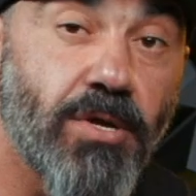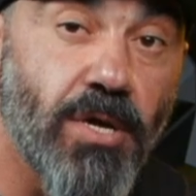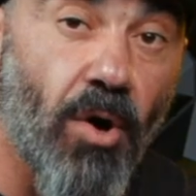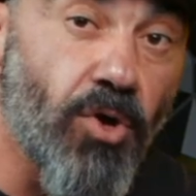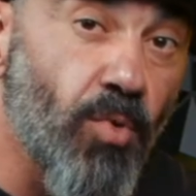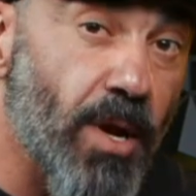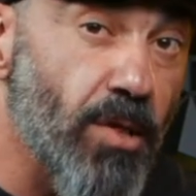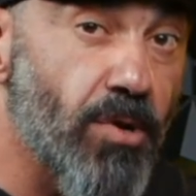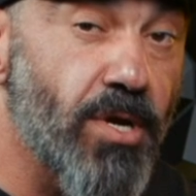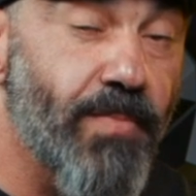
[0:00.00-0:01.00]
you go. You want
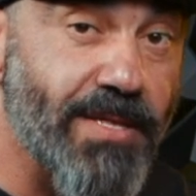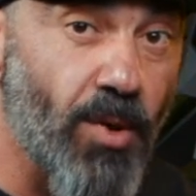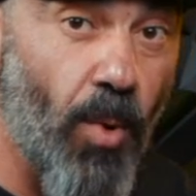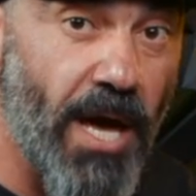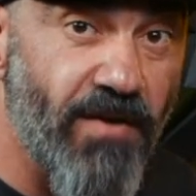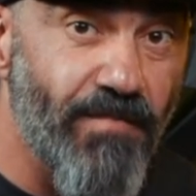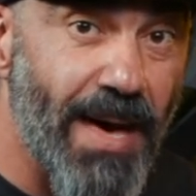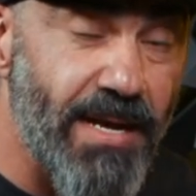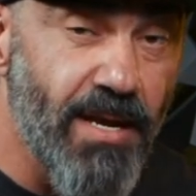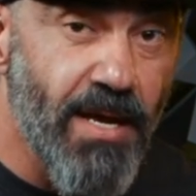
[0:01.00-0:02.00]
to learn about the way of
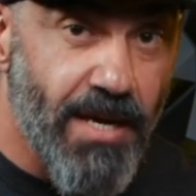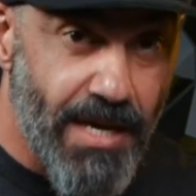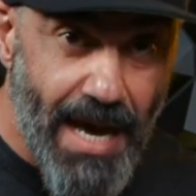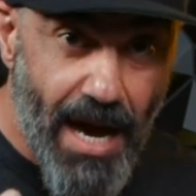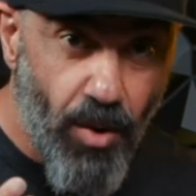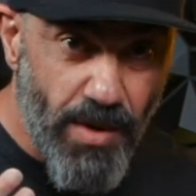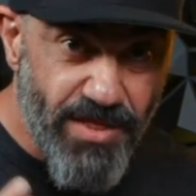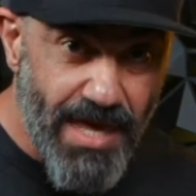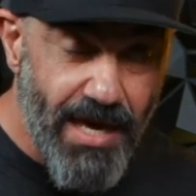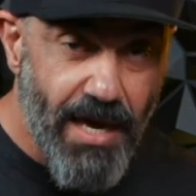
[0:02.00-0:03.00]
men and how we
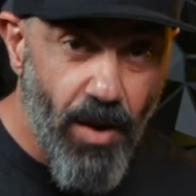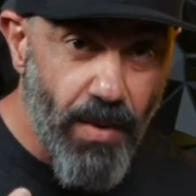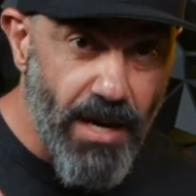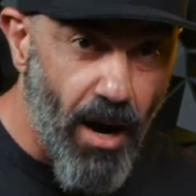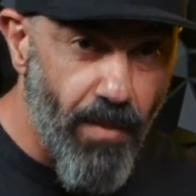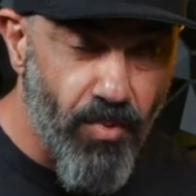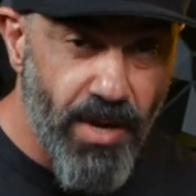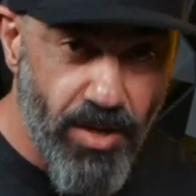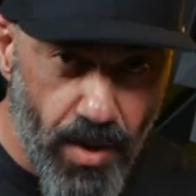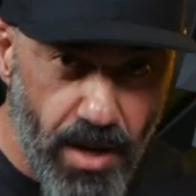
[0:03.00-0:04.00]
think, how we
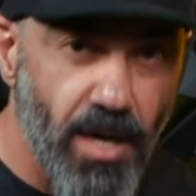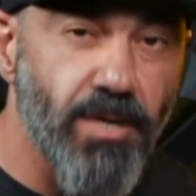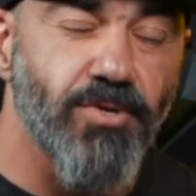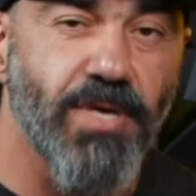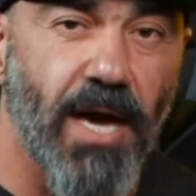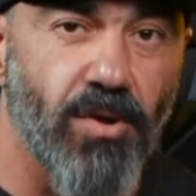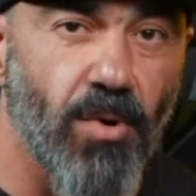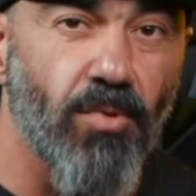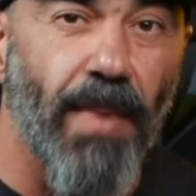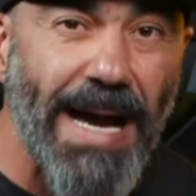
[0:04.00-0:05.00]
operate. You want to understand your
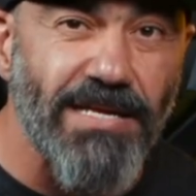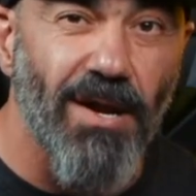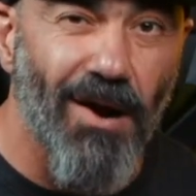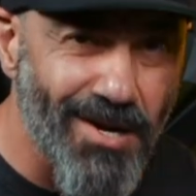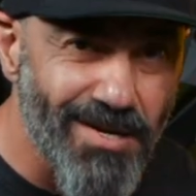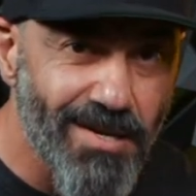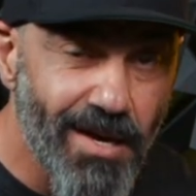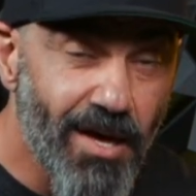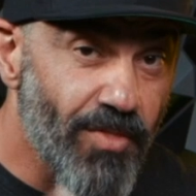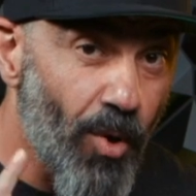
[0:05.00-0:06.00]
own mind and heart.
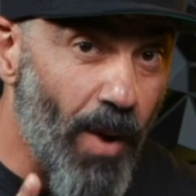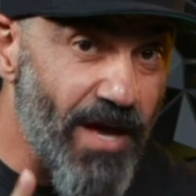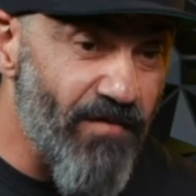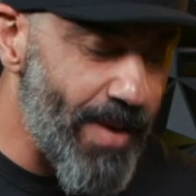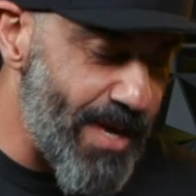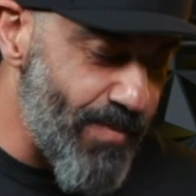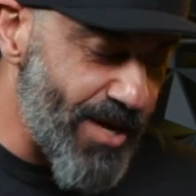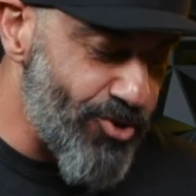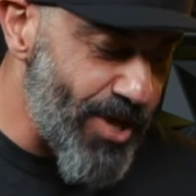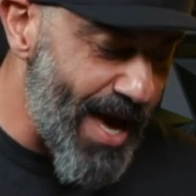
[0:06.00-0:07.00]
The Way of Men
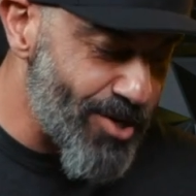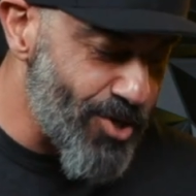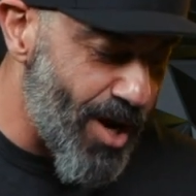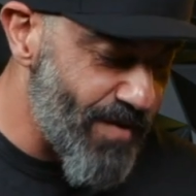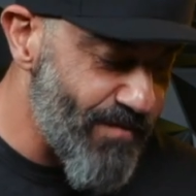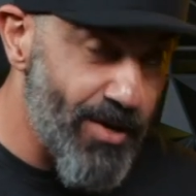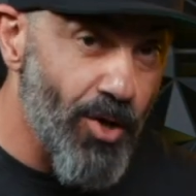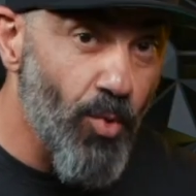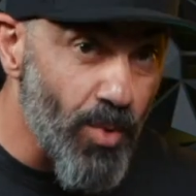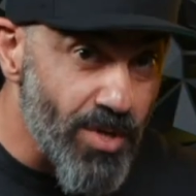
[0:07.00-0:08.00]
by Jack
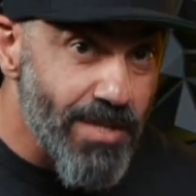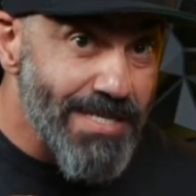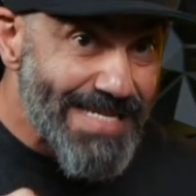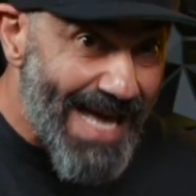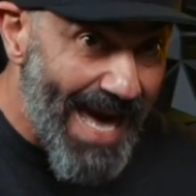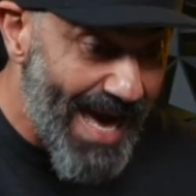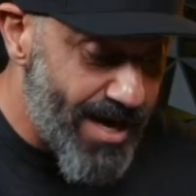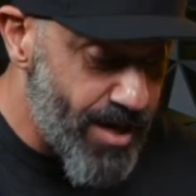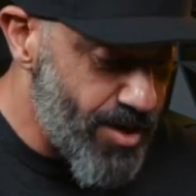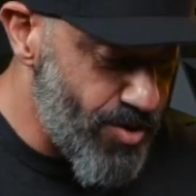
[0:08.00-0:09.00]
Donovan will
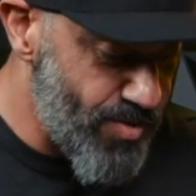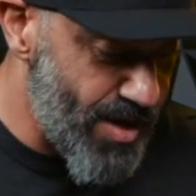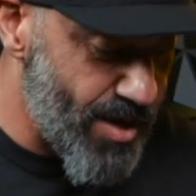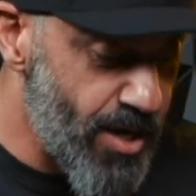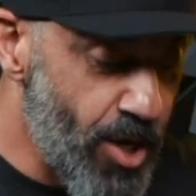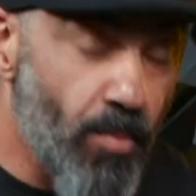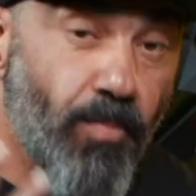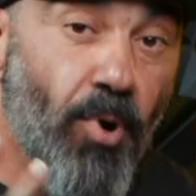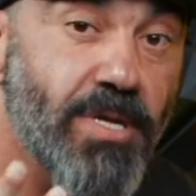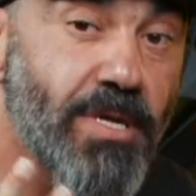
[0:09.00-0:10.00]
take you there.
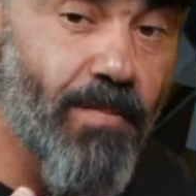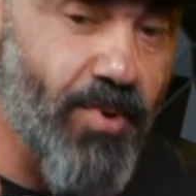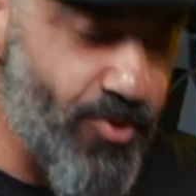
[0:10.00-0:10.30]
Book number